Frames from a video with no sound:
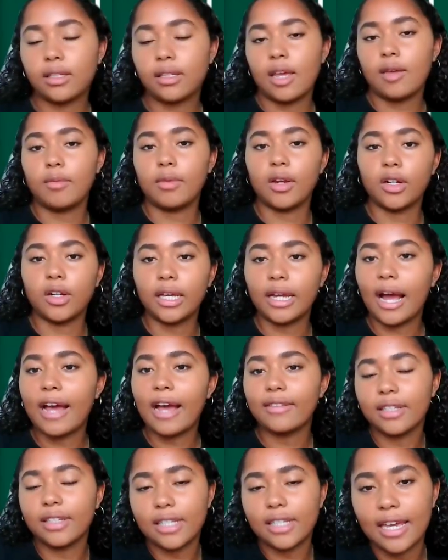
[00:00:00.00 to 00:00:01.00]
it's the same here. Like
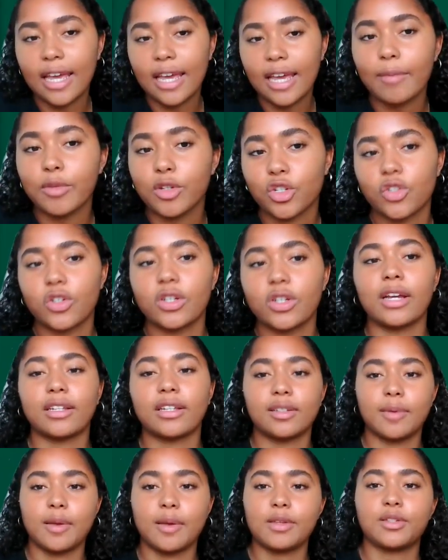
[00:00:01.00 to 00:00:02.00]
I have to take chemistry
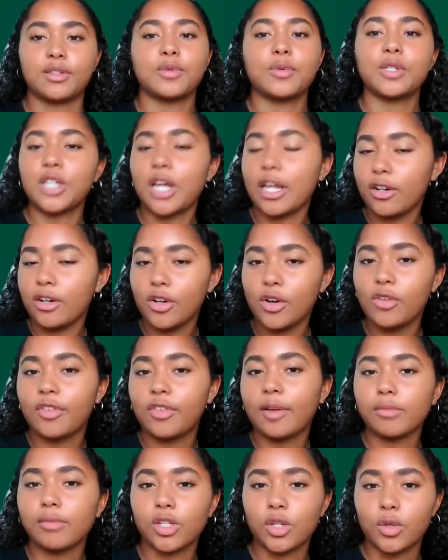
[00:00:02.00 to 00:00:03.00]
next semester, which I don't know
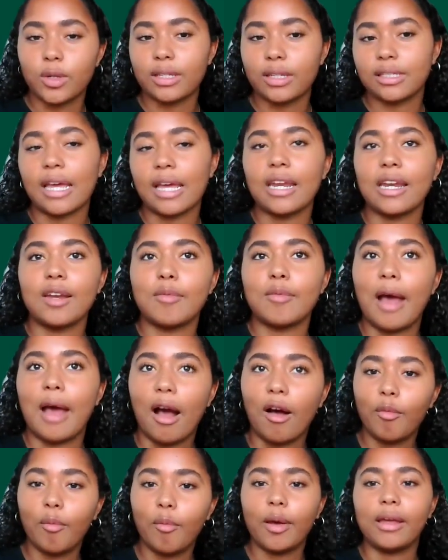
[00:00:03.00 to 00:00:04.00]
if I'm too excited
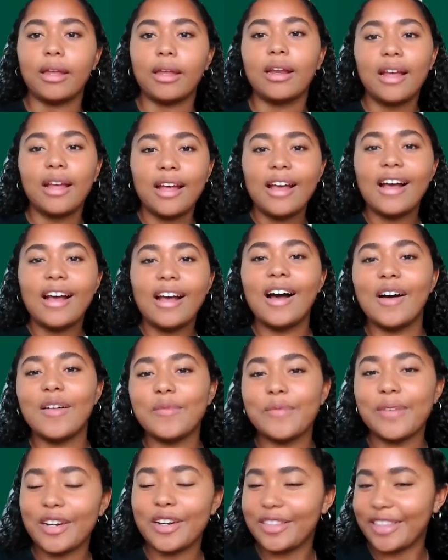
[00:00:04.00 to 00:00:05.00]
about, but
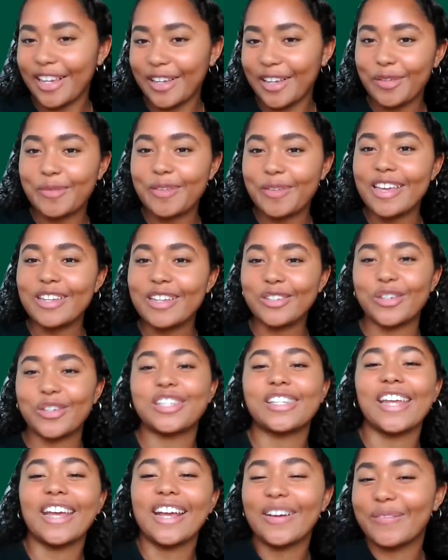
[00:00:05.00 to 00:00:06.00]
and I think it'll be
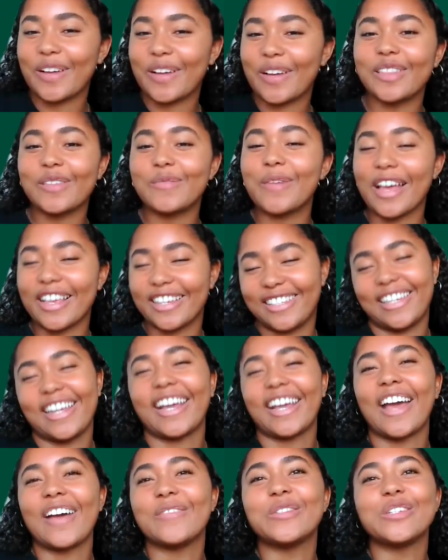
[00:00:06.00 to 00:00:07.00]
interesting. I'm not the best
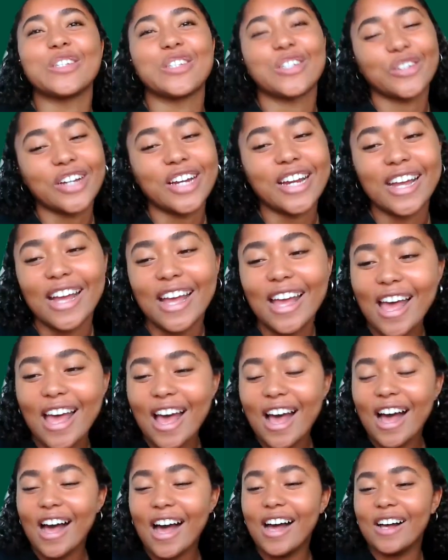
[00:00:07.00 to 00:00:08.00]
at chemistry.
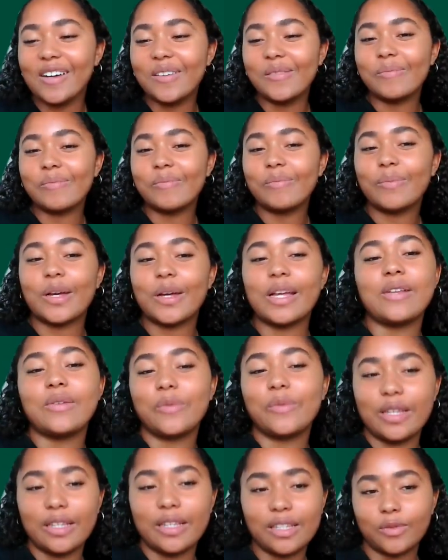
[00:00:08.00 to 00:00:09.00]
But
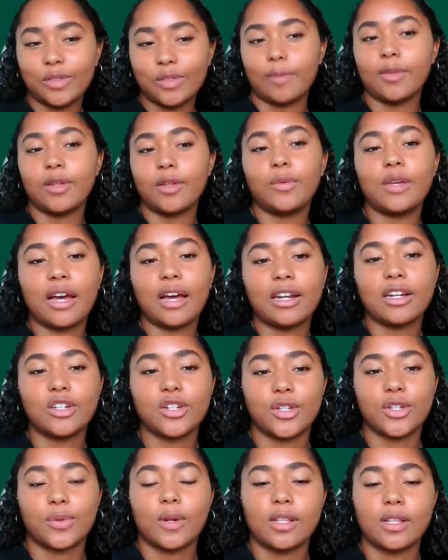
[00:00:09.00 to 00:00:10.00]
something we kind of
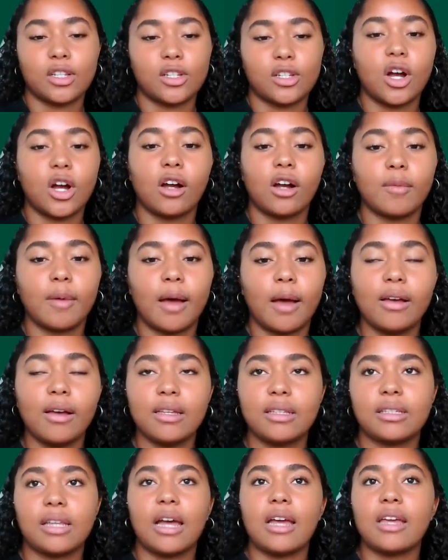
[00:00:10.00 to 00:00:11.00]
just wanted to talk
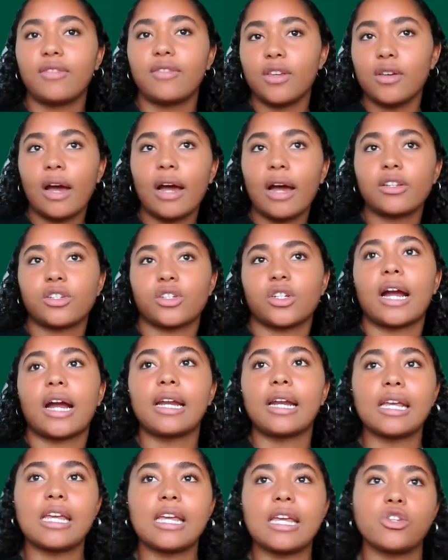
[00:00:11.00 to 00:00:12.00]
about is that if you guys are
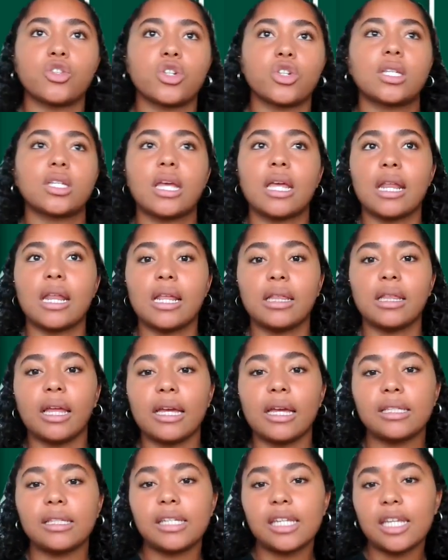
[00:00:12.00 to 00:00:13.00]
kind of interested in
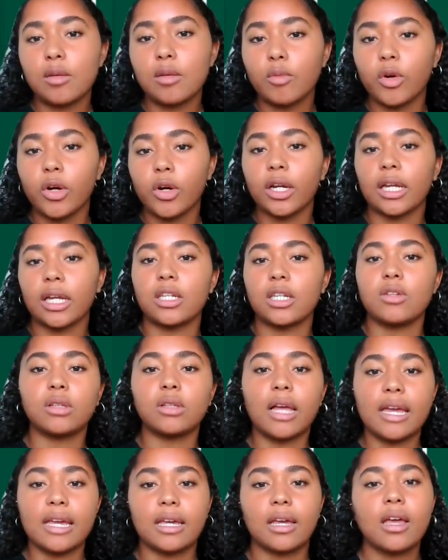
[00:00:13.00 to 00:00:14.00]
like teamwork and you
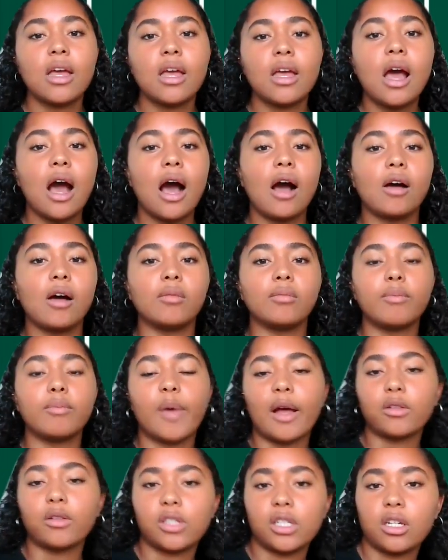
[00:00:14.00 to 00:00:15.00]
like
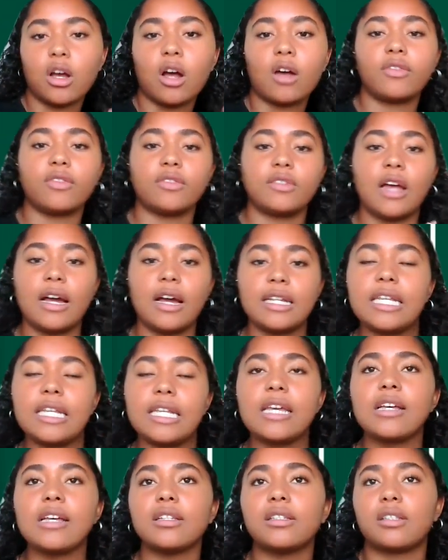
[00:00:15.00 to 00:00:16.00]
bouncing off
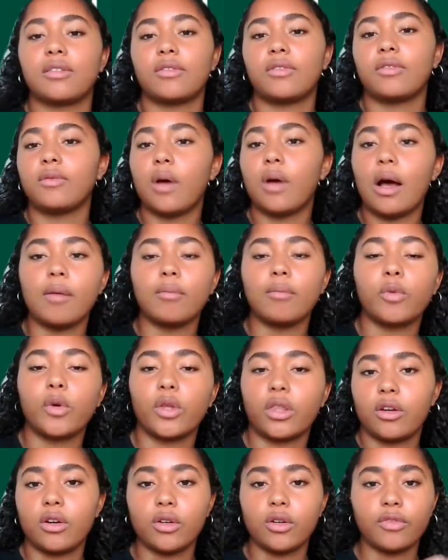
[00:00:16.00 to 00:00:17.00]
ideas of
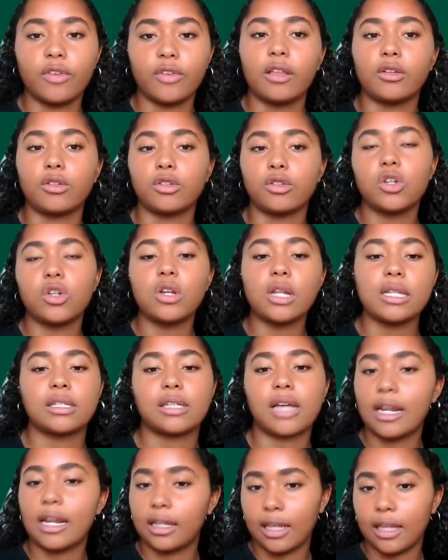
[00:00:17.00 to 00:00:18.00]
with your fellow
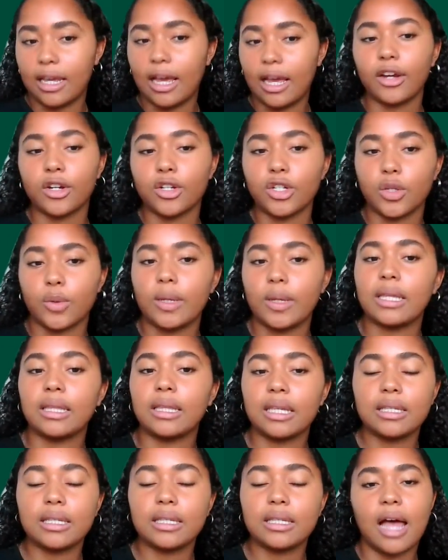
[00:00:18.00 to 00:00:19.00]
students, kind of like how you're doing
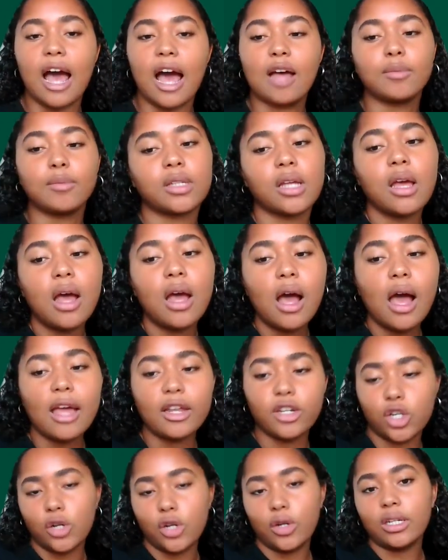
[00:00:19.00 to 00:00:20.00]
in these labs,
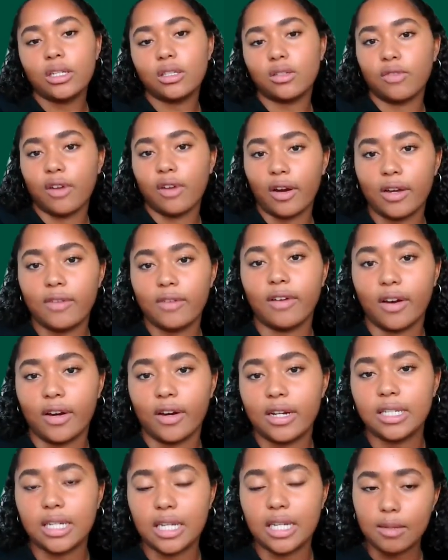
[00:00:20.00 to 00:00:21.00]
engineering is very,
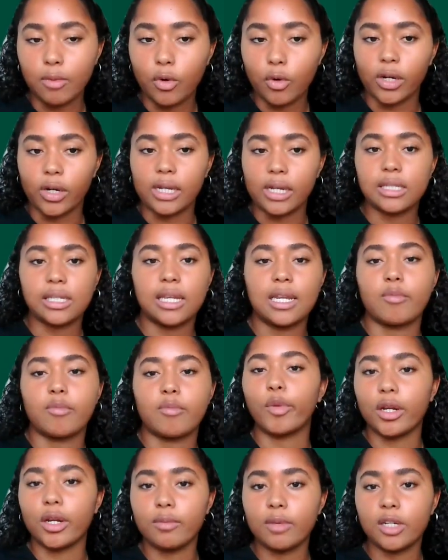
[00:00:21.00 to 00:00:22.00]
very team oriented,
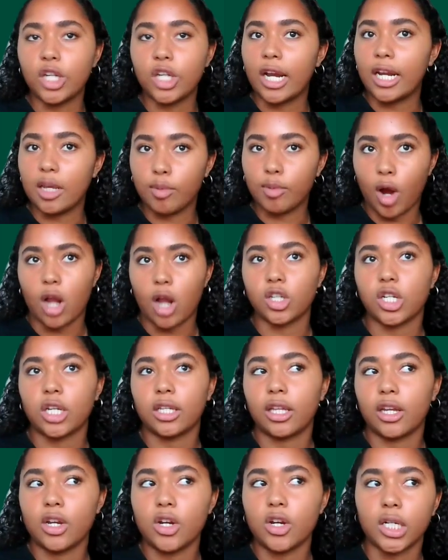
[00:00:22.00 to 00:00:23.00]
and pretty much any
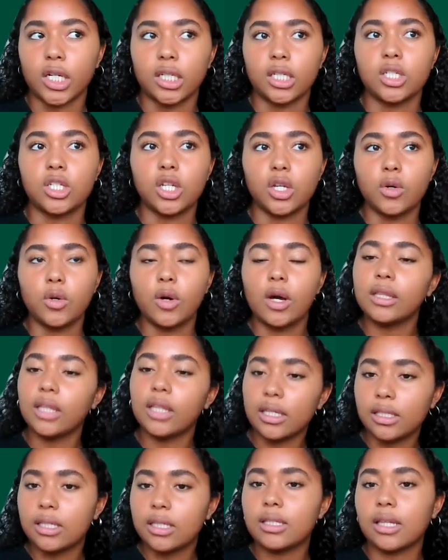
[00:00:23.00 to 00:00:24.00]
project that you're gonna do,
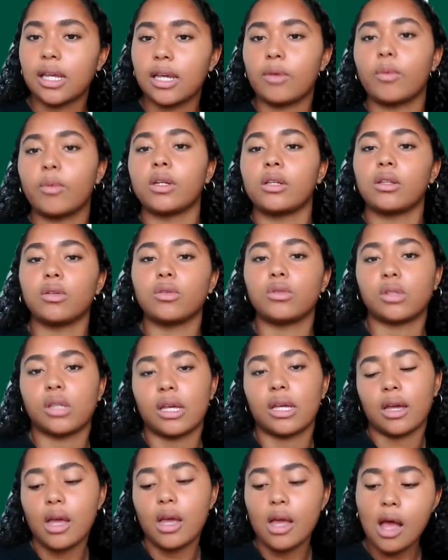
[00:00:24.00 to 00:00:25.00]
unless it's like one of those
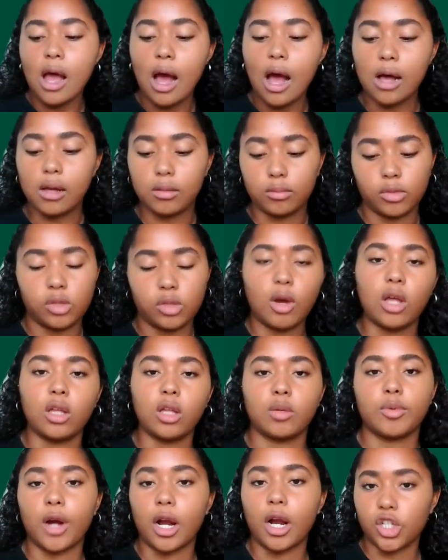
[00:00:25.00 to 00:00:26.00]
like
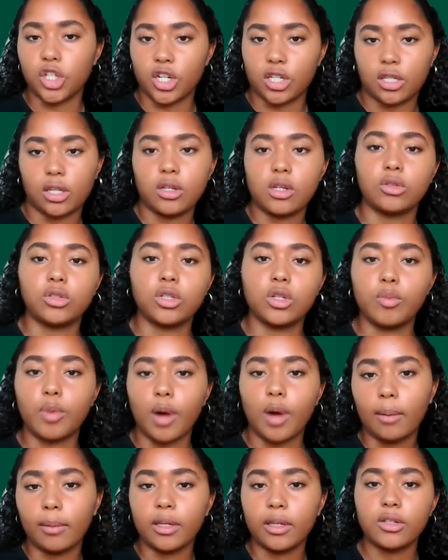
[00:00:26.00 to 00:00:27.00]
smaller projects that you'll do
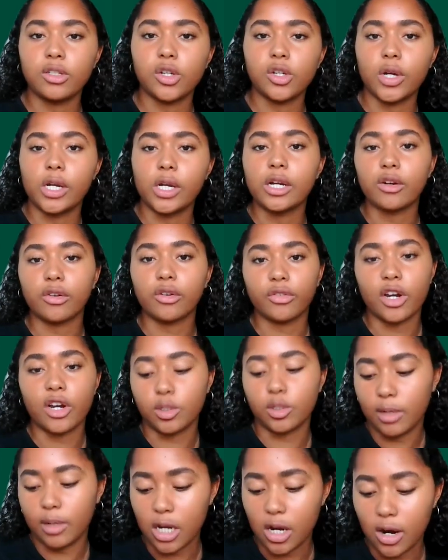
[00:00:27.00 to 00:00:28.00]
probably during your
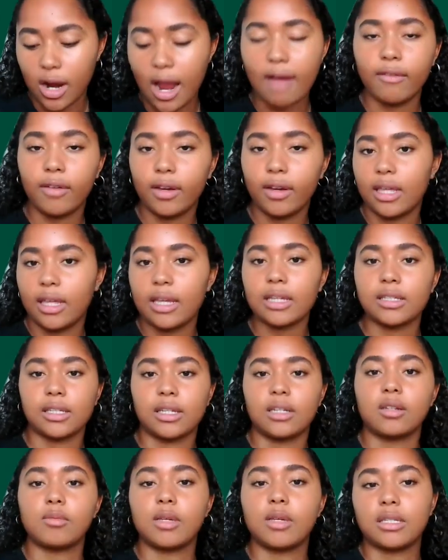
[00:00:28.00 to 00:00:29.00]
freshman year, everything is
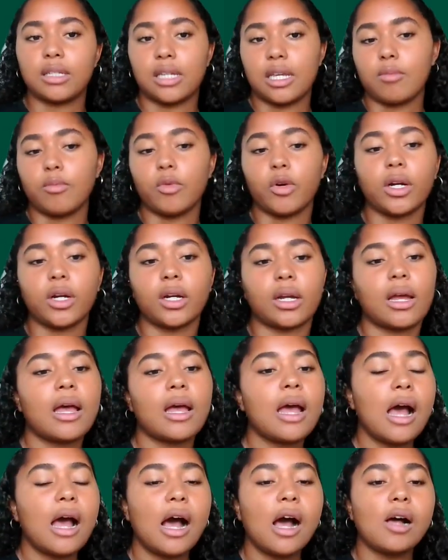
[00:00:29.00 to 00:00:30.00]
going to be teamwork.
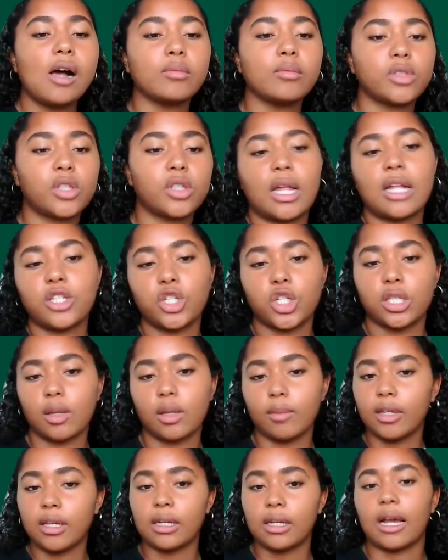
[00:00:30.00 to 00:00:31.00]
So that's just
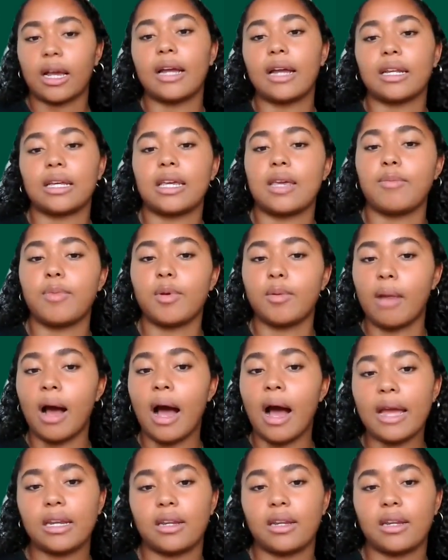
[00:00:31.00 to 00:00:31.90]
something to kind of keep in